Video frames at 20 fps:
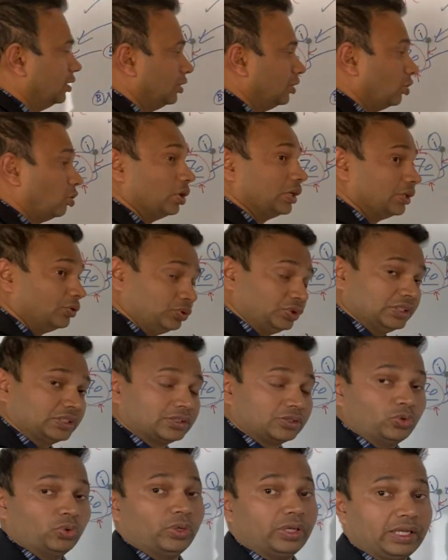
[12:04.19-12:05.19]
Or are you just
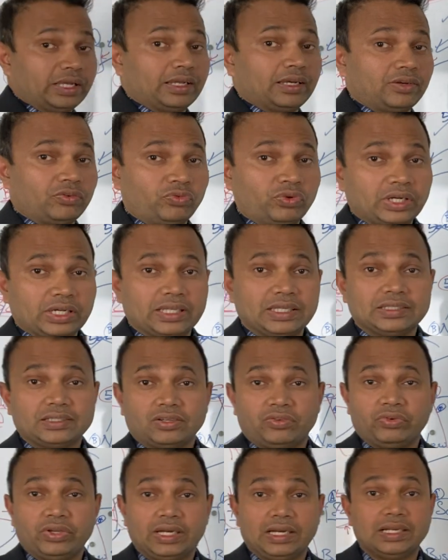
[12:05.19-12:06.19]
going and working
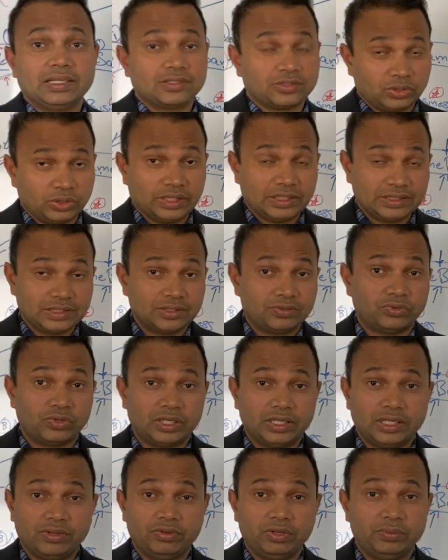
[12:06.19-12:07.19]
somewhere else? So this is what
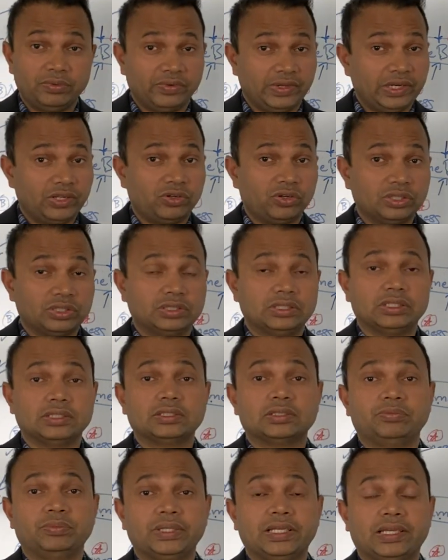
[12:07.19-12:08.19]
they will be very cautious.
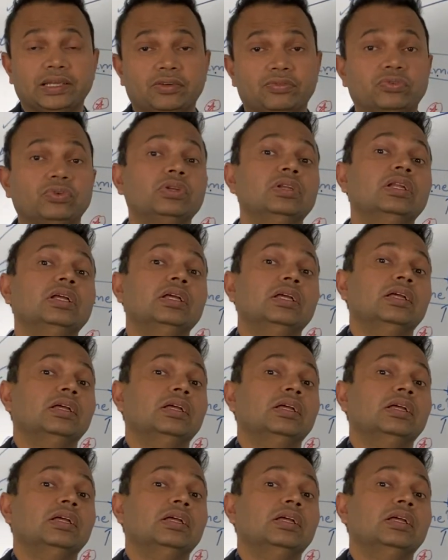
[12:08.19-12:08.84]
Be careful.